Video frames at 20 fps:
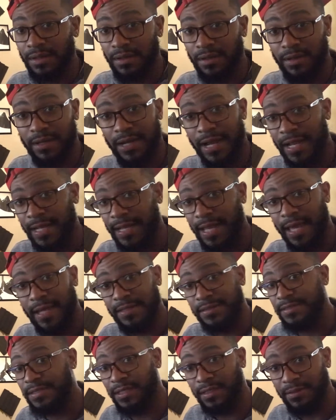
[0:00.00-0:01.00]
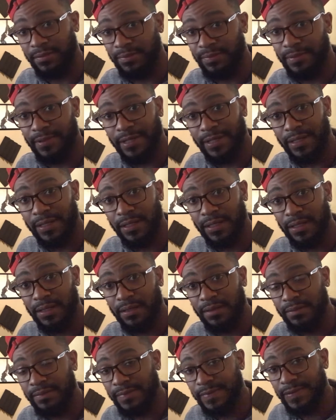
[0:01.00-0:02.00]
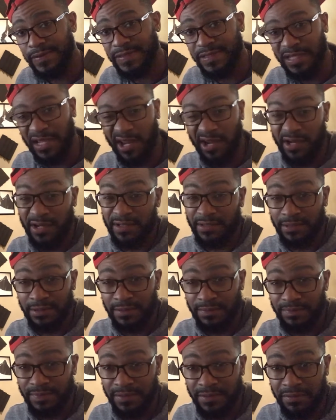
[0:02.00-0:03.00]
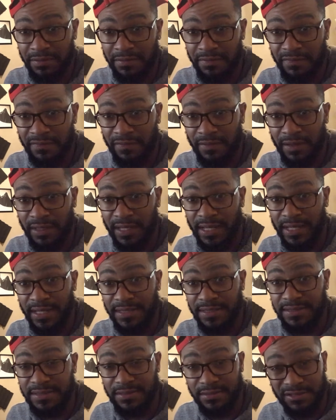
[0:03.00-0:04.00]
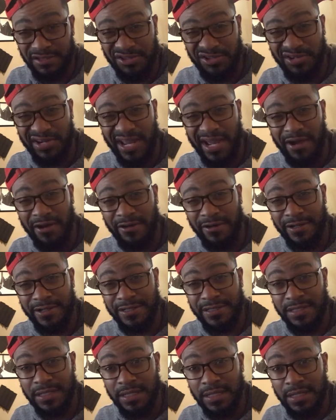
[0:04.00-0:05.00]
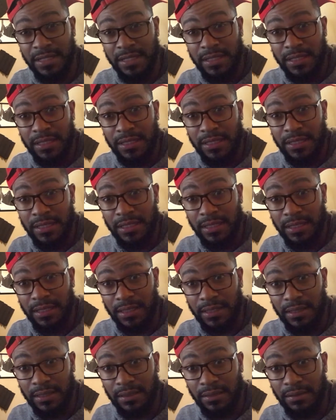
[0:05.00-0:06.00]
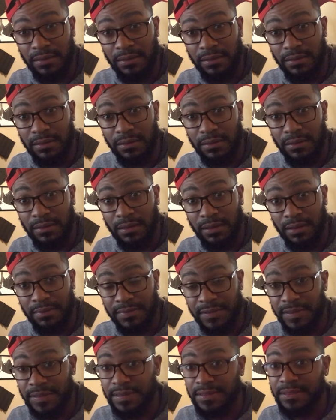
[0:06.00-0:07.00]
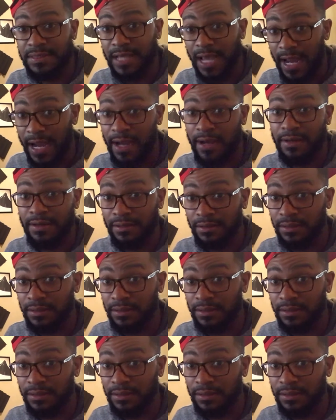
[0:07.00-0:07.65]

All right, I gotta take a break. I've been staring at the computer for the last 2-3 hours, and I'm just tired.